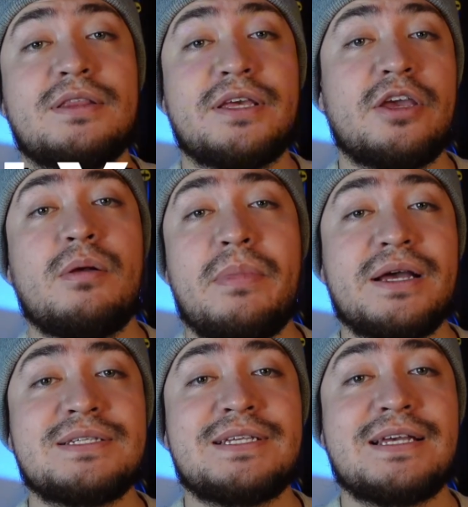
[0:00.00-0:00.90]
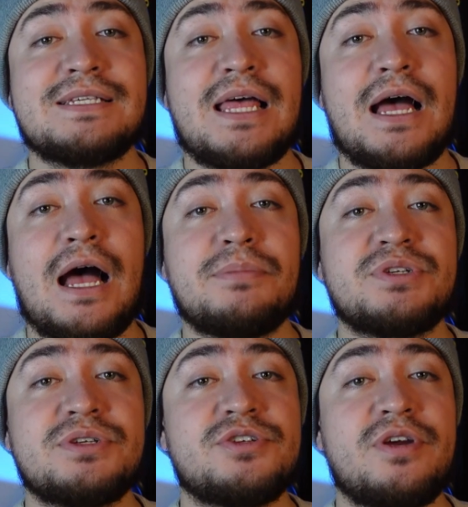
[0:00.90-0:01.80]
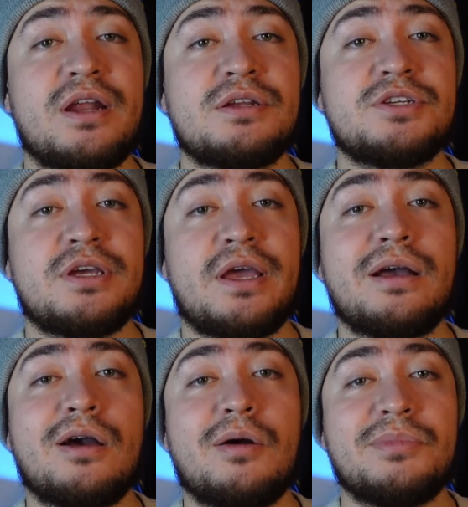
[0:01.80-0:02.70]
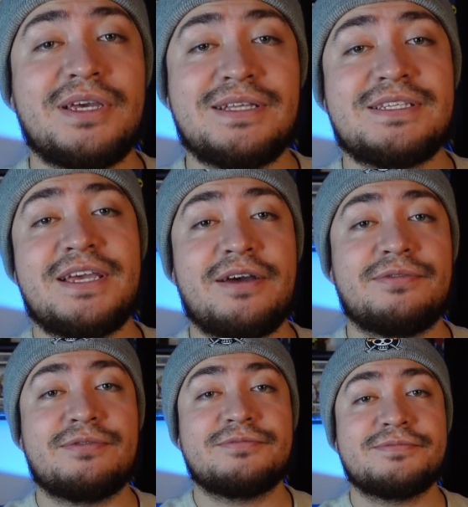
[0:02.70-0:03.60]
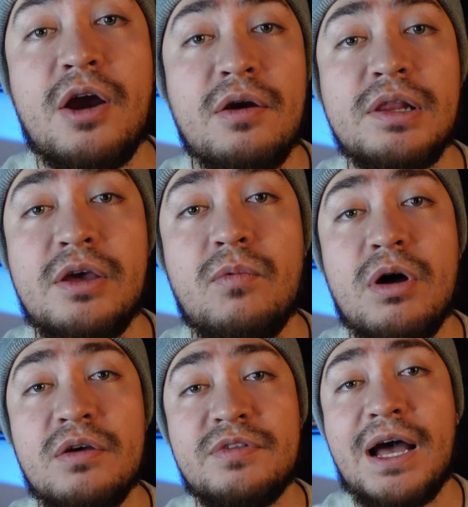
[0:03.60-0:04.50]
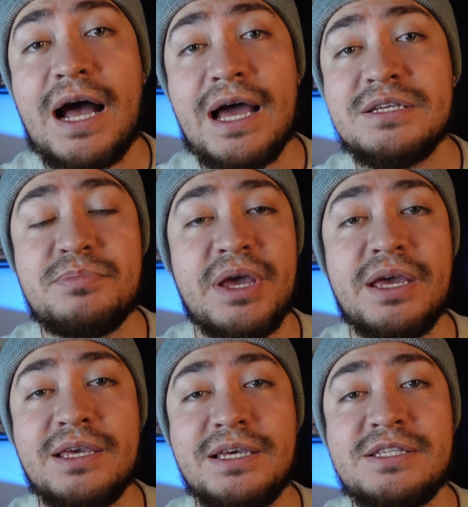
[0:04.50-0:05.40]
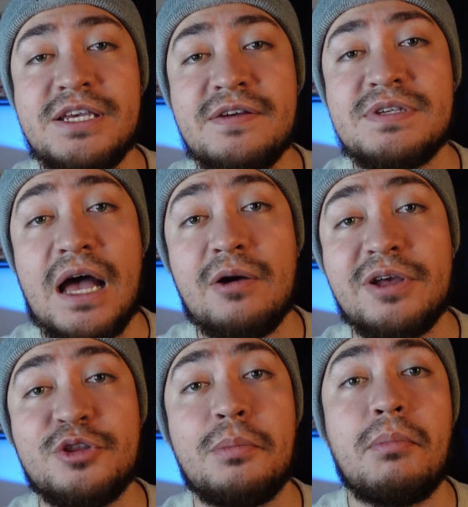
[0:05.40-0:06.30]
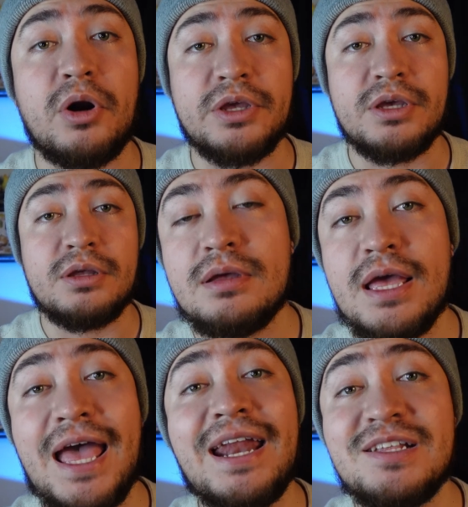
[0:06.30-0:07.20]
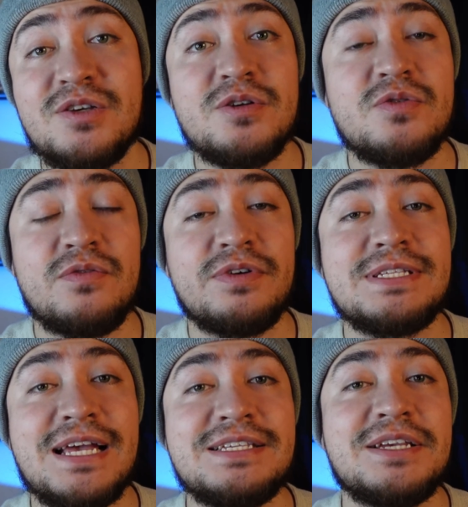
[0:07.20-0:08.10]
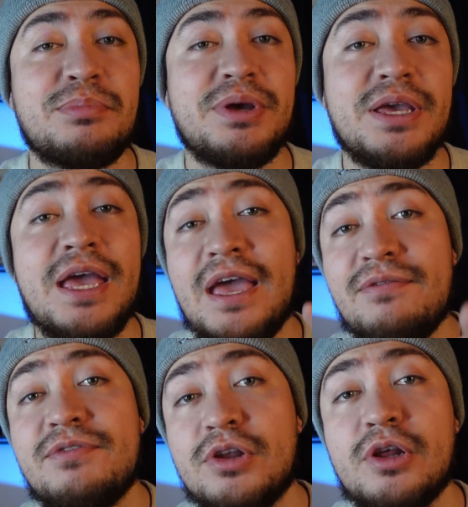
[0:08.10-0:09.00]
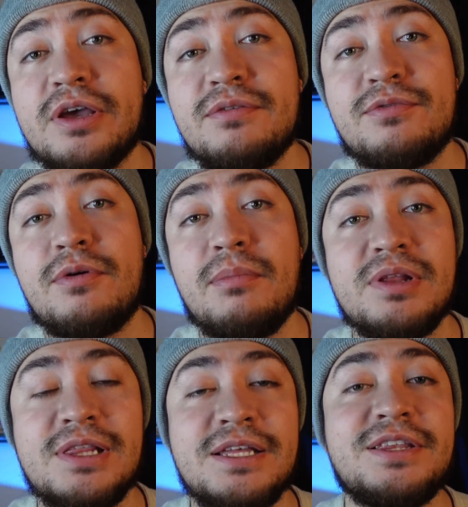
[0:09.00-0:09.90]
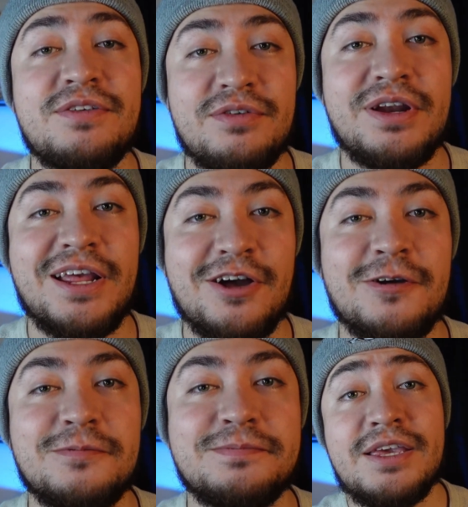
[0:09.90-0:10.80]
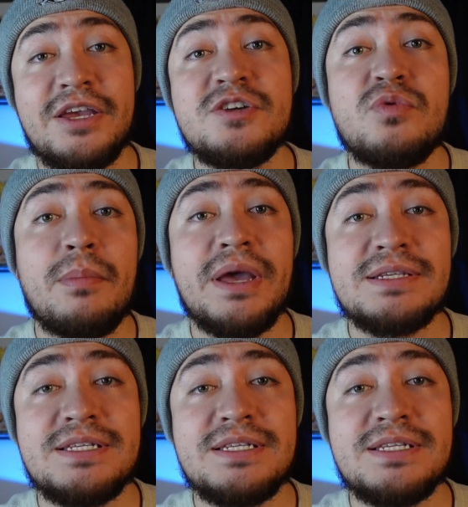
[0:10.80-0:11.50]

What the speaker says: the YieldMax Tesla Option Strategy Income ETF, currently one of the highest paying ETFs out in the market. And it's also a fantastic pick if you're looking for monthly dividend income. Here's what makes